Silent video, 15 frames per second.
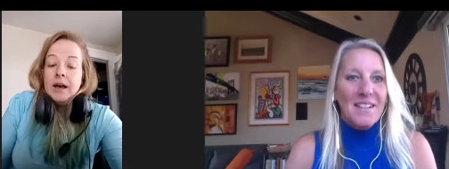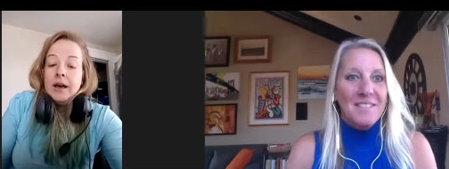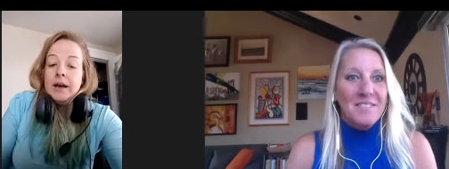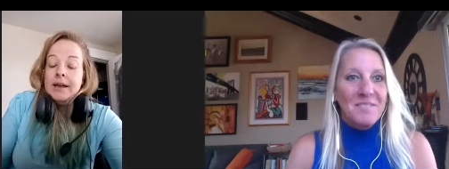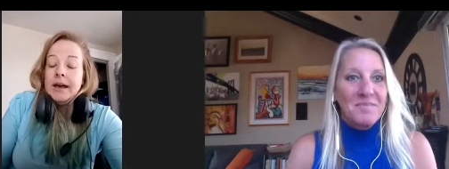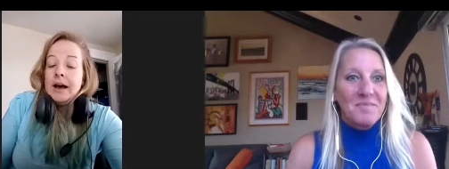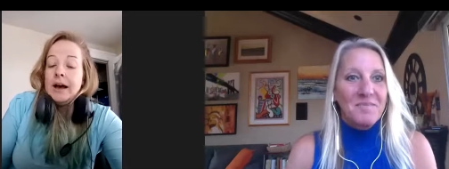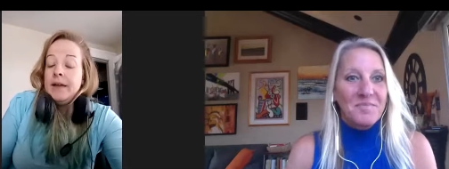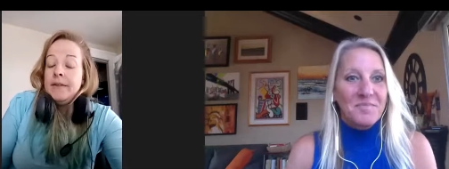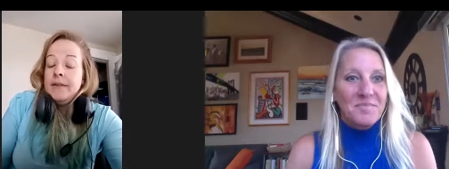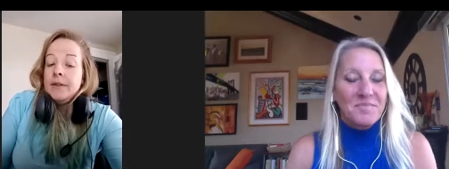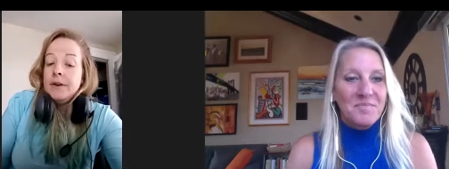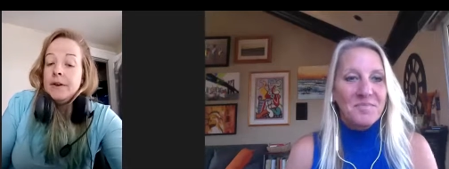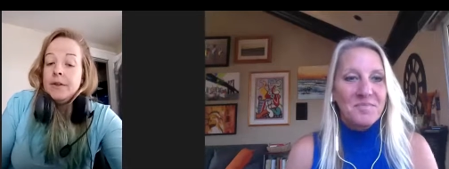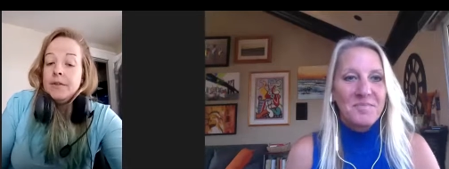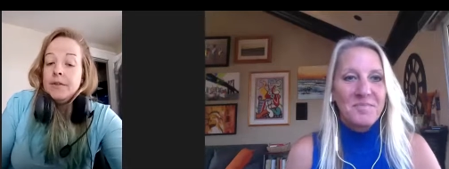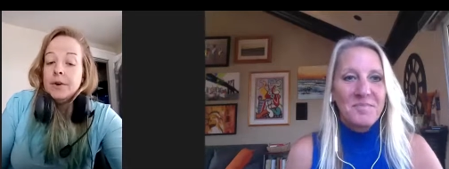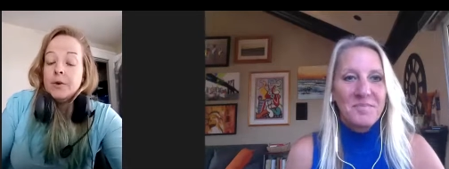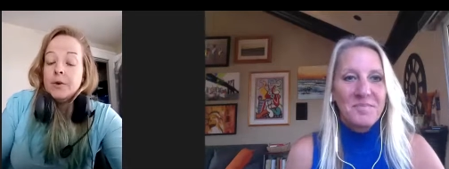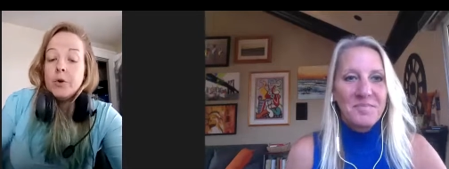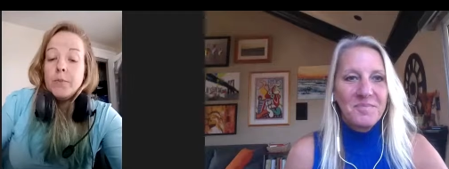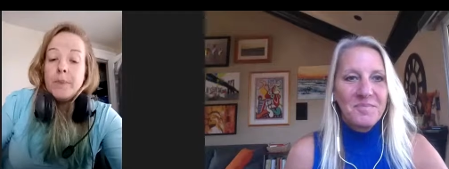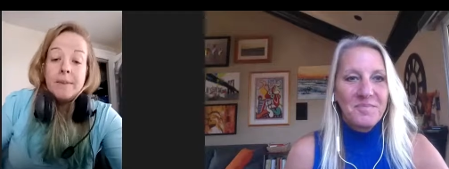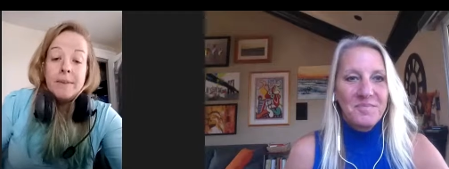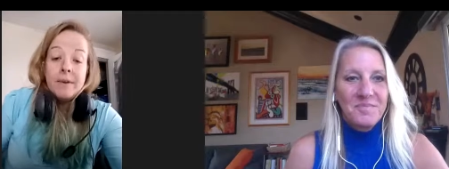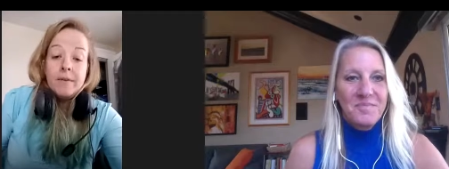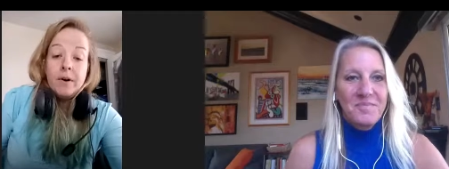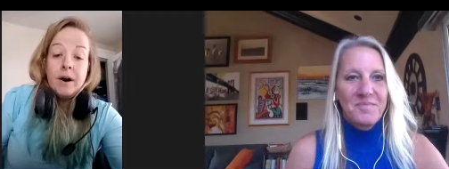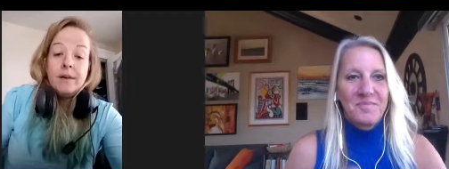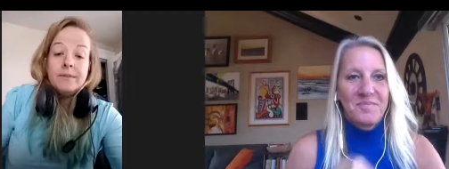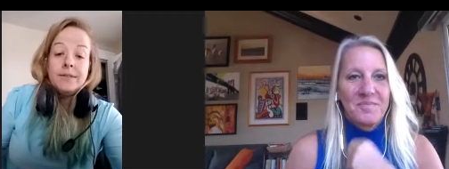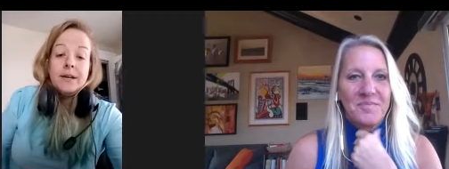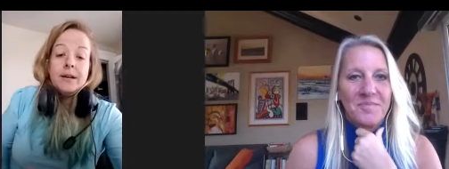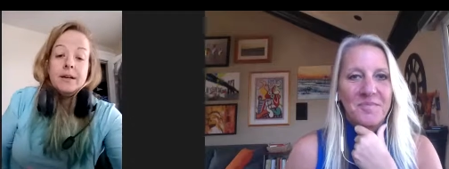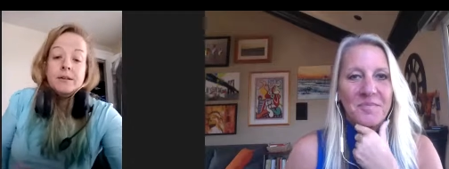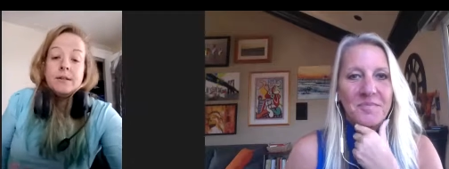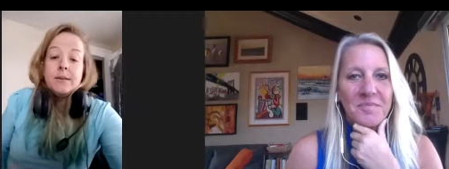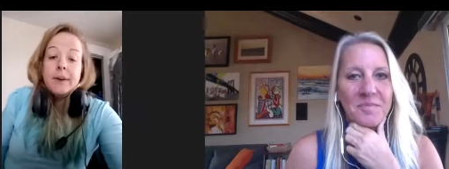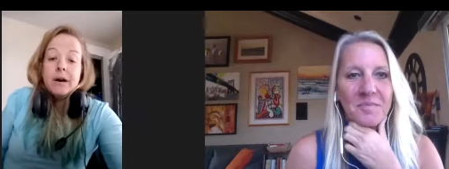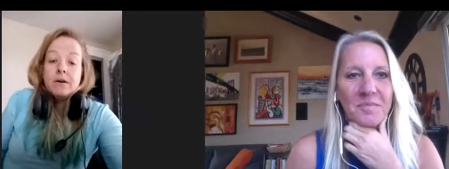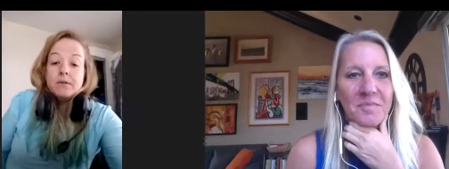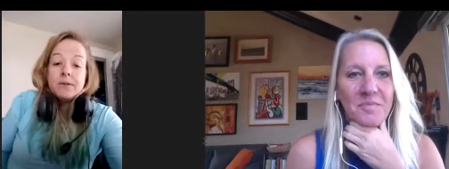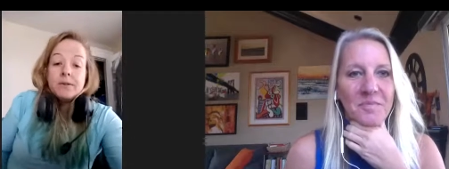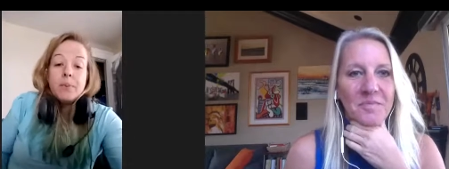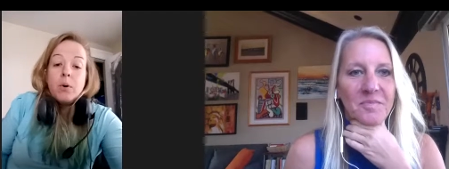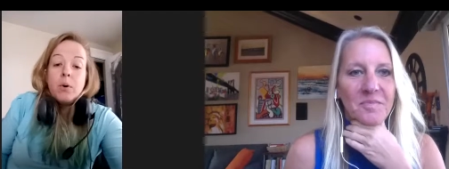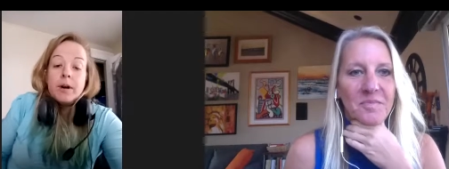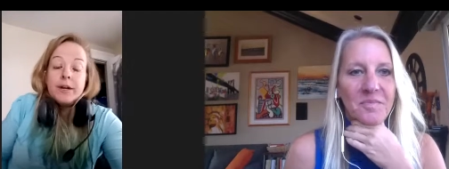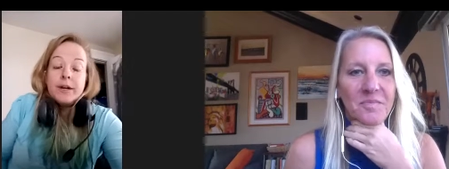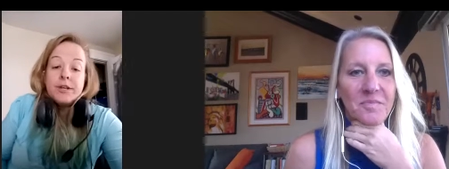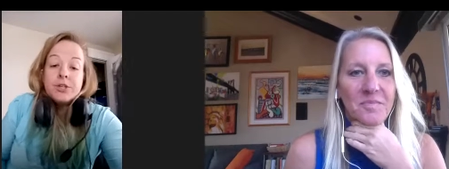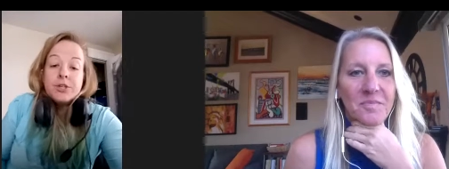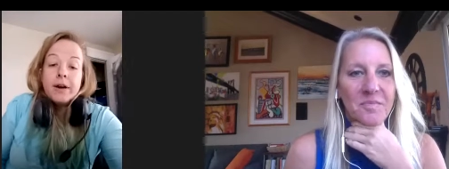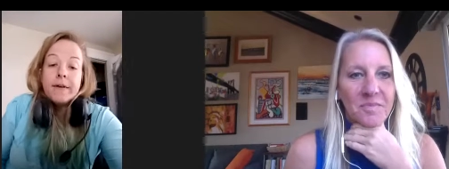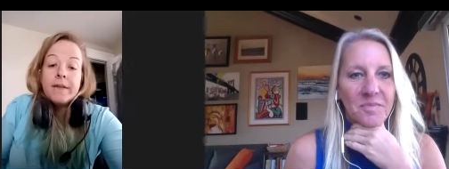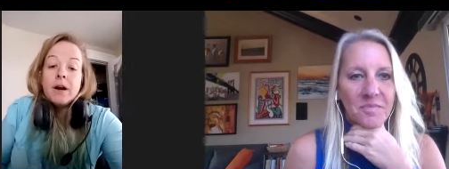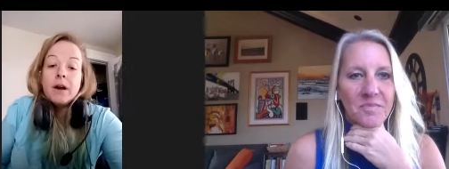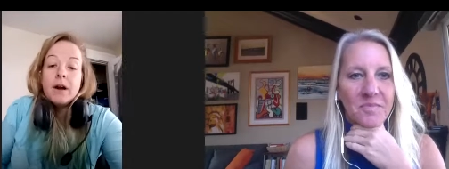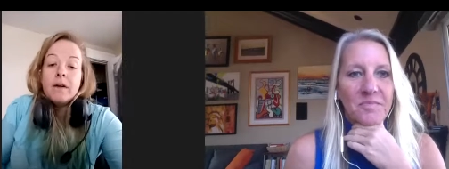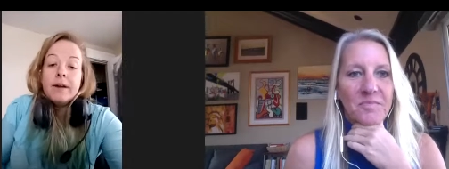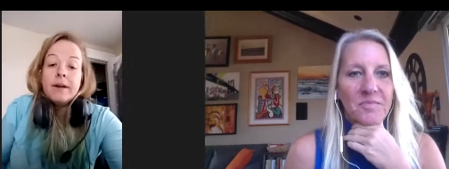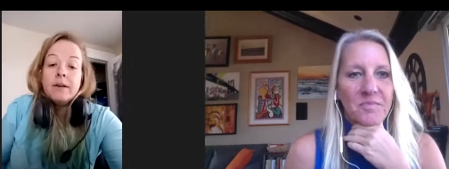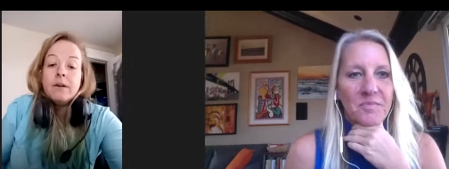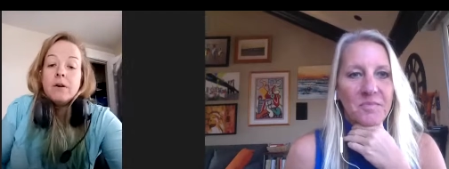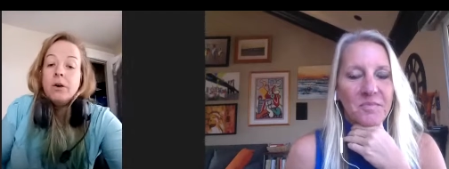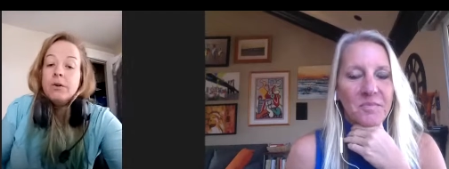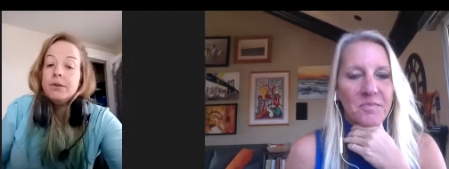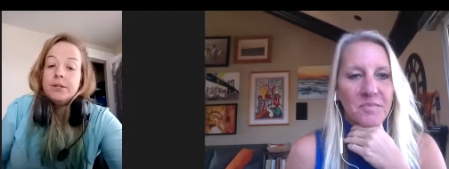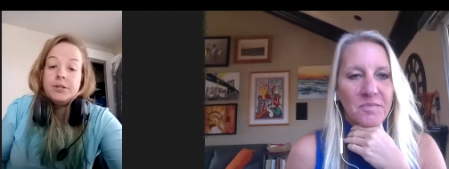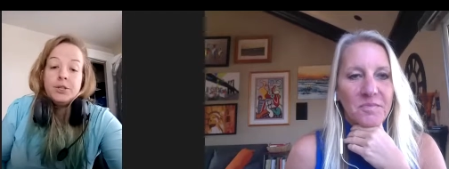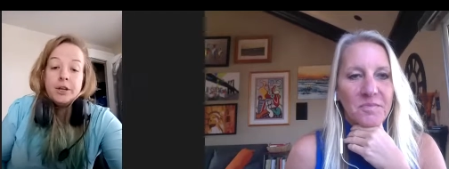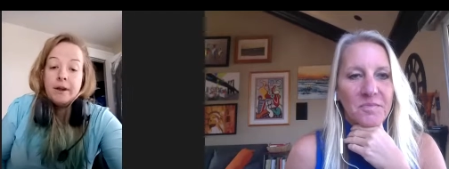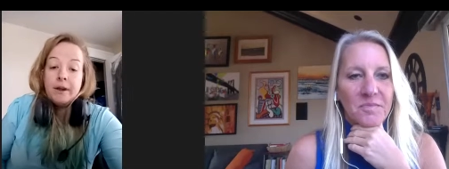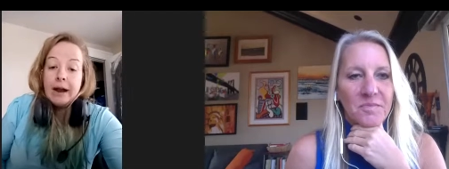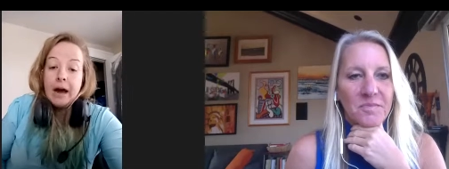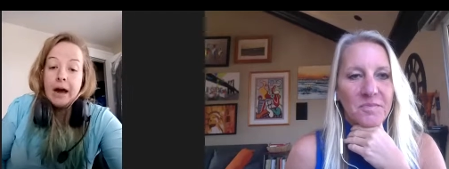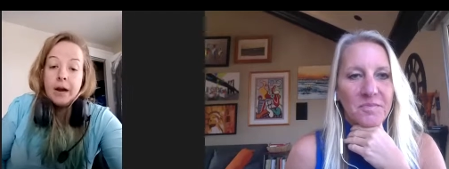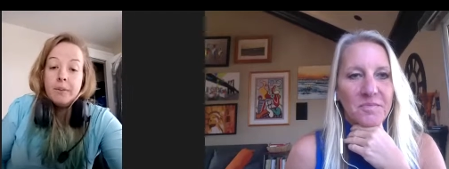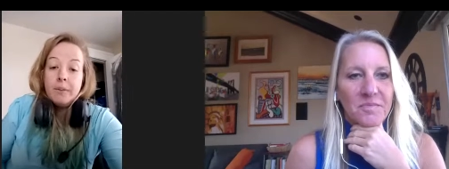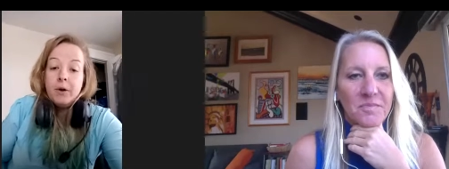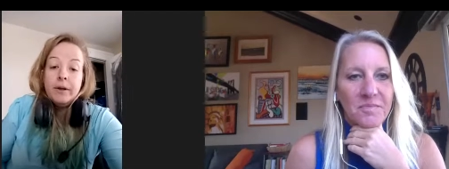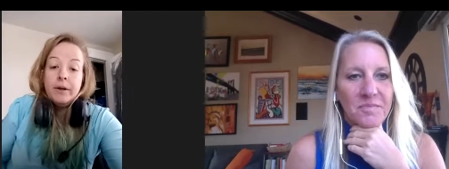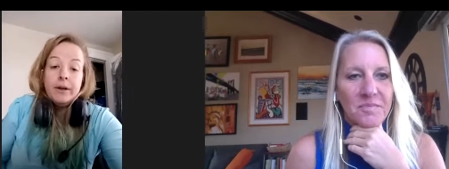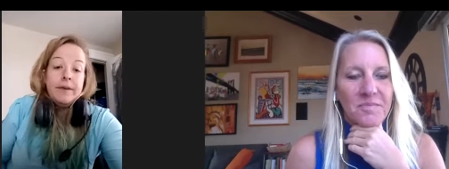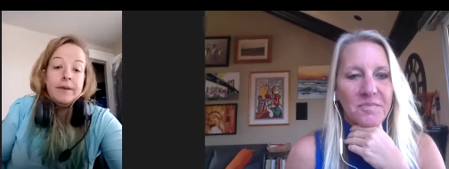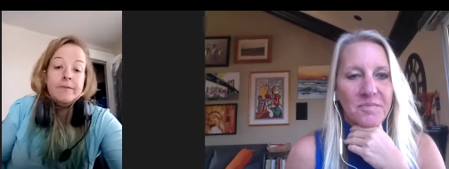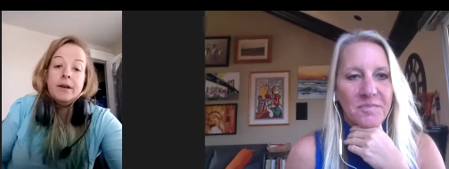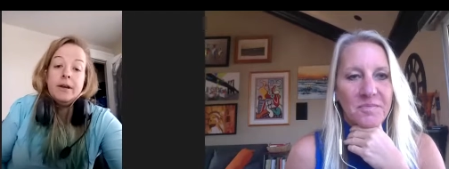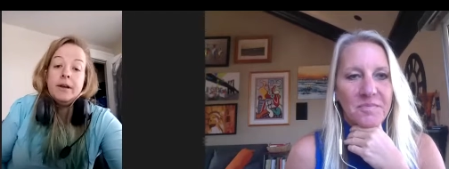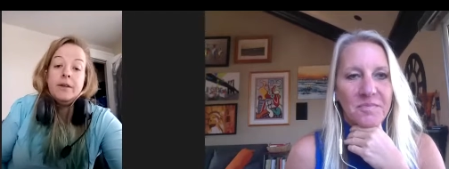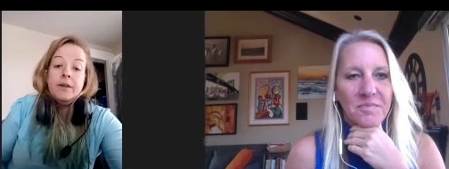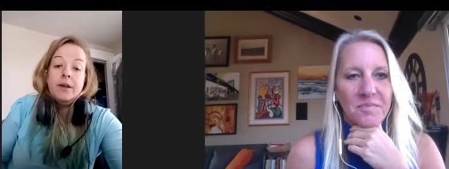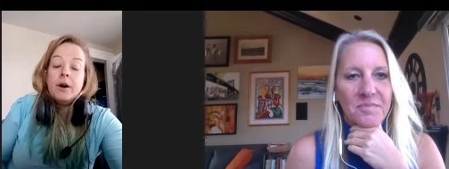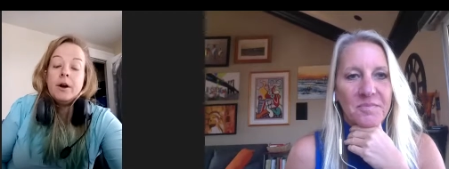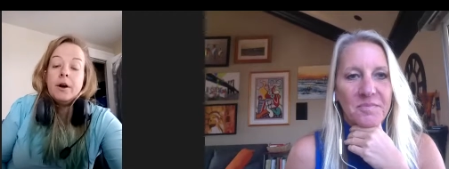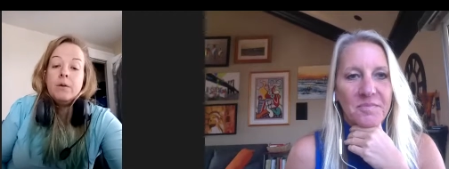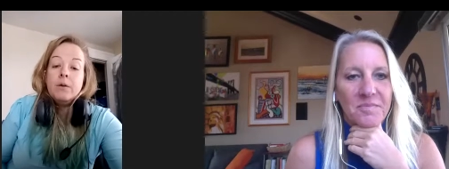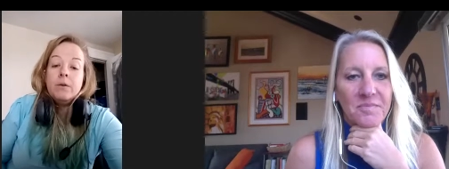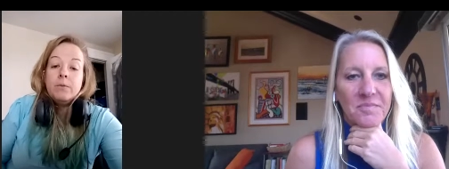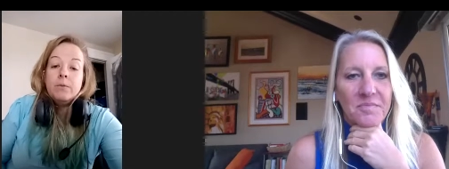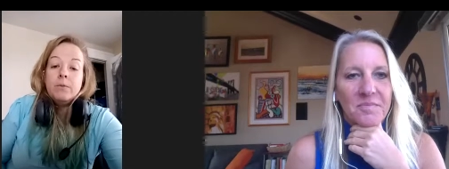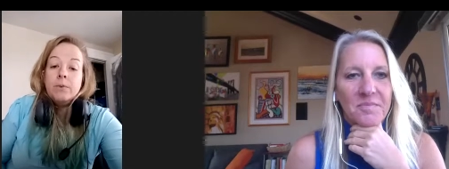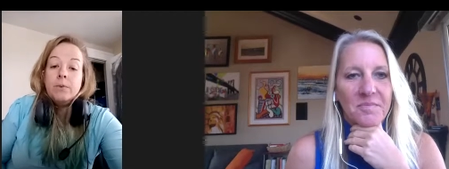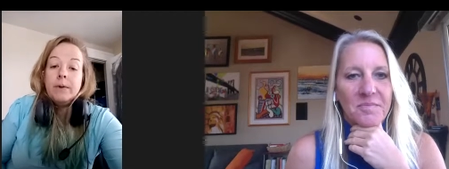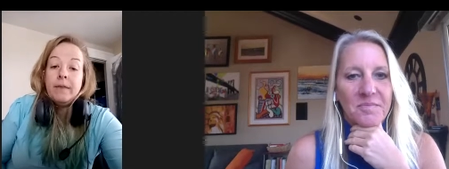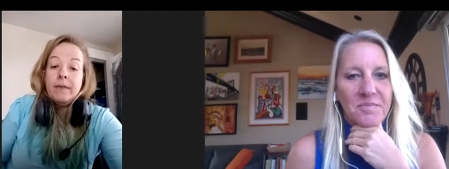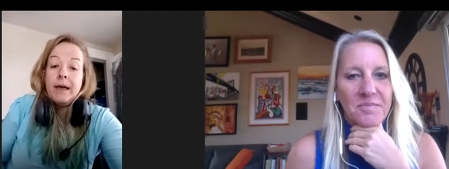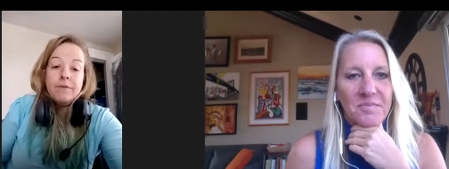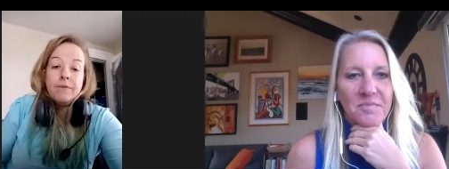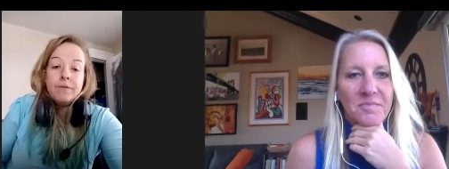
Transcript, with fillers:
Speaker 1: Yeah, and the group I'm involved in is about supporting each other and holding each other accountable, even in, you know, when life